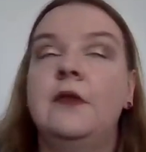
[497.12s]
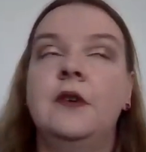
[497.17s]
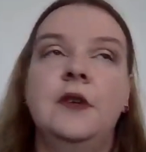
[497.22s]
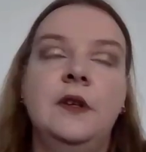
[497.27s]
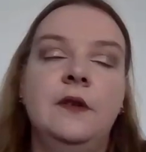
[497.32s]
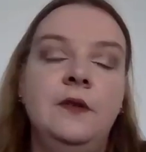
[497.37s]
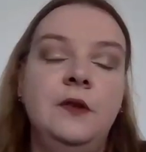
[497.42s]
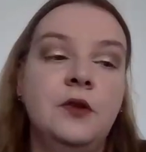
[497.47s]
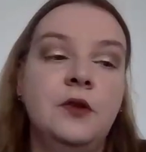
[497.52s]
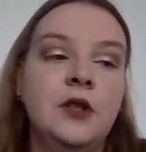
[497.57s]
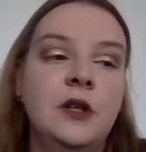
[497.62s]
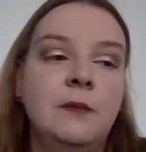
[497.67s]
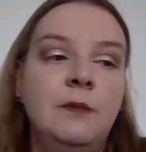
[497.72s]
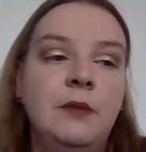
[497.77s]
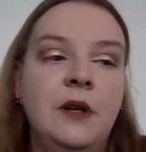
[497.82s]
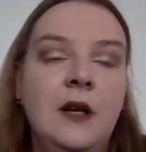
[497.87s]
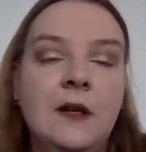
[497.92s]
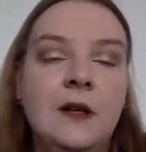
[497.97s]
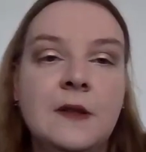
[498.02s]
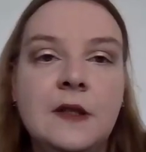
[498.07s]
For the future
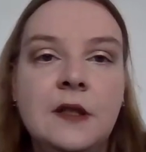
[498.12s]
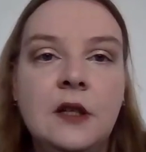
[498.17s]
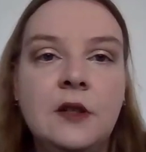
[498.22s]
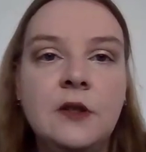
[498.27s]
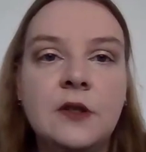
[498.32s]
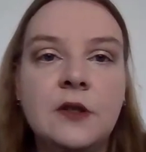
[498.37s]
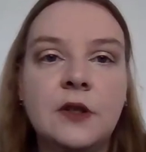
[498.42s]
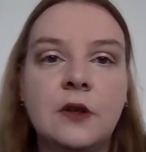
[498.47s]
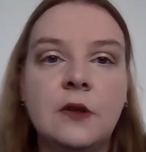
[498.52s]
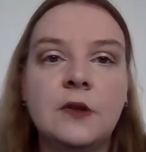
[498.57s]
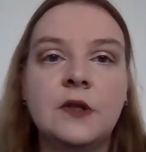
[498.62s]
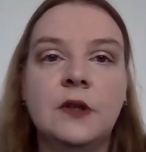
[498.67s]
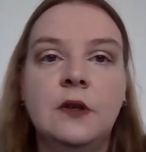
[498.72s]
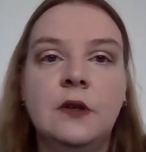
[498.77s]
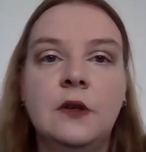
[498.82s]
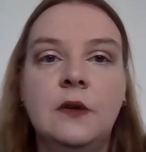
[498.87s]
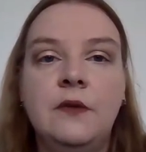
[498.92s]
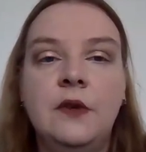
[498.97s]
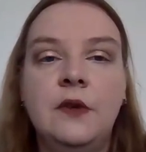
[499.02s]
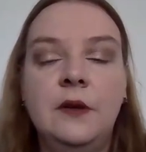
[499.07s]
plans, there is
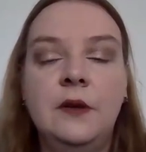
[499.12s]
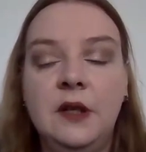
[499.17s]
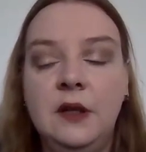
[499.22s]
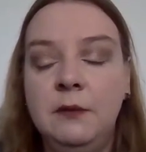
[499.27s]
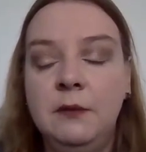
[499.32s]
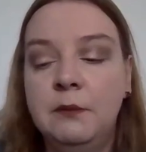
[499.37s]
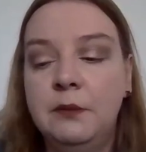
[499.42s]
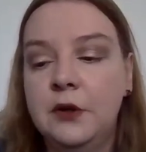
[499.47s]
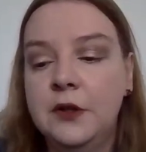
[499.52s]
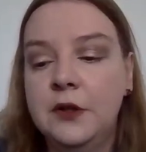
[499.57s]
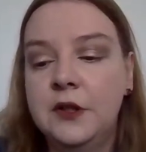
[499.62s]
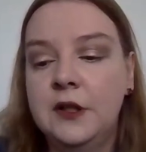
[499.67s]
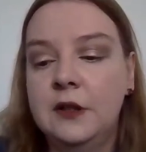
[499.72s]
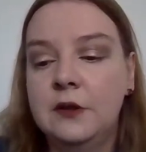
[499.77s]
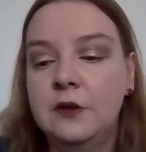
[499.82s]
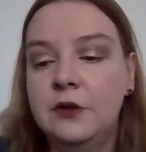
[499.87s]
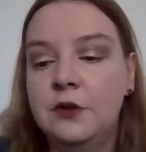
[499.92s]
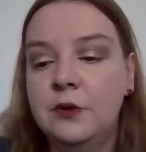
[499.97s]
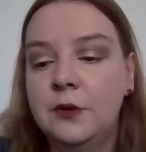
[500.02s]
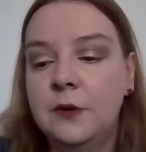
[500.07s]
also very
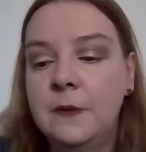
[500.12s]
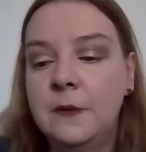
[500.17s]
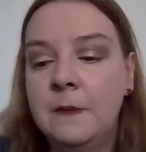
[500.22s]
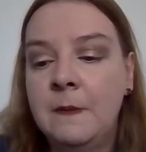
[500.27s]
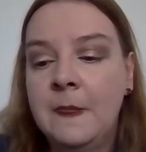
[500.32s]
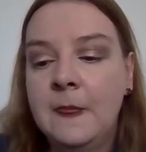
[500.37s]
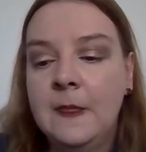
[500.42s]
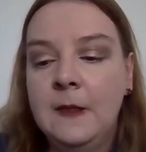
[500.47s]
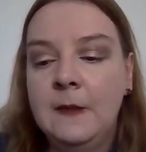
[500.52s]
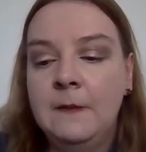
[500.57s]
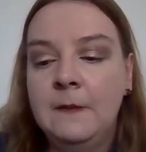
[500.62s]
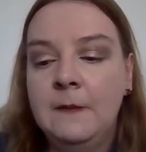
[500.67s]
important to